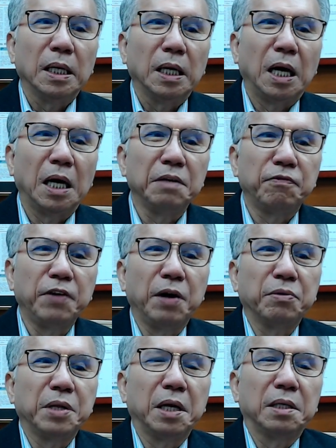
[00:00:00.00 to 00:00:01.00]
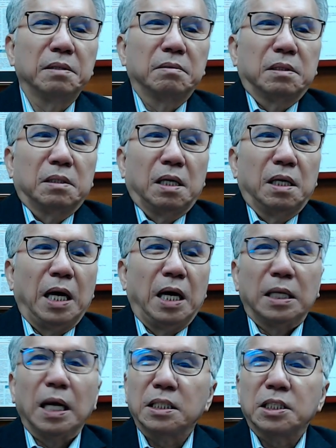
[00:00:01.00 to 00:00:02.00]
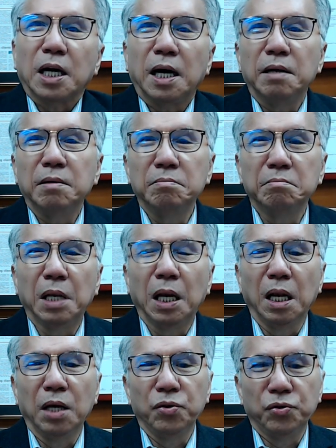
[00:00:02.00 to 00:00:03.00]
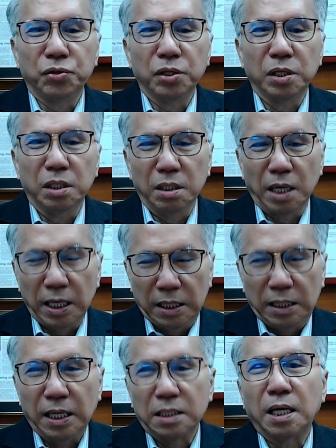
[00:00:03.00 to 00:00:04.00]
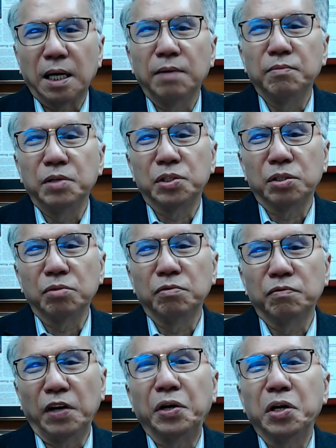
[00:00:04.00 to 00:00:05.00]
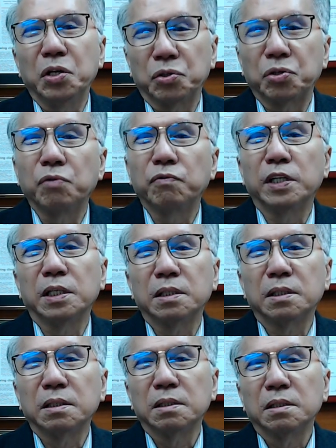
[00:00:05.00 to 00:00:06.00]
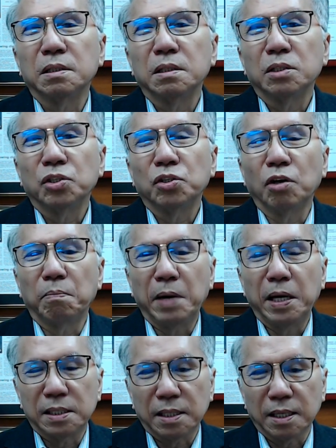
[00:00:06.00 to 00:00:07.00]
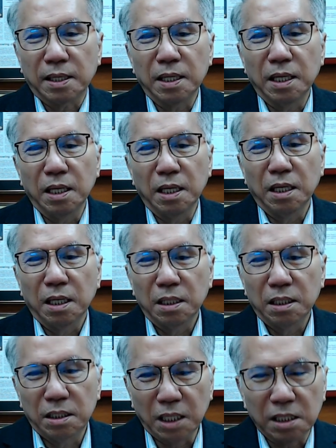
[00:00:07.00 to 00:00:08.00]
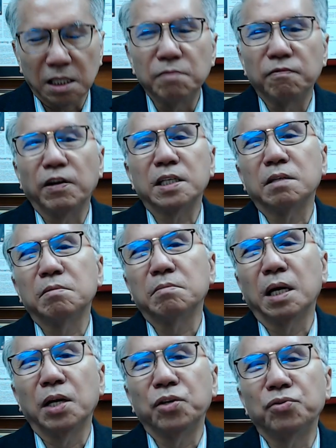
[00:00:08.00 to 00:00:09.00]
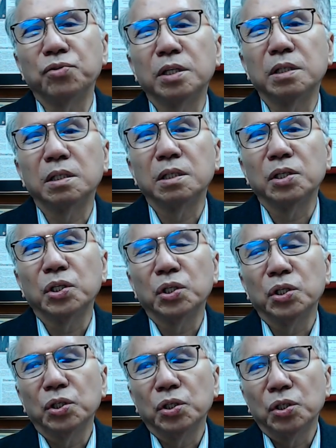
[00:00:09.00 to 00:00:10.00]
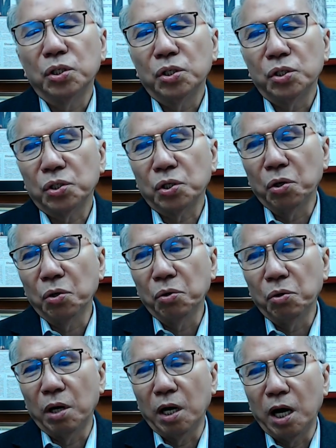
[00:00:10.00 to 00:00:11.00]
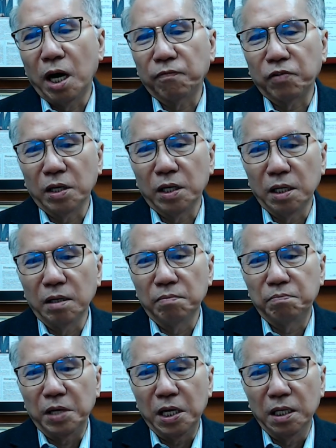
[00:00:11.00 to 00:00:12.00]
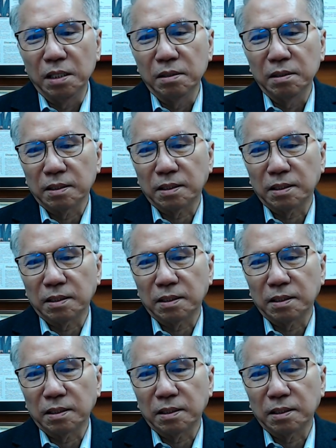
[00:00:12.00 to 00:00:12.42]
I felt that at that time, Malaysia at that time is still very introvert. You're basically just invest in Malaysia. So after being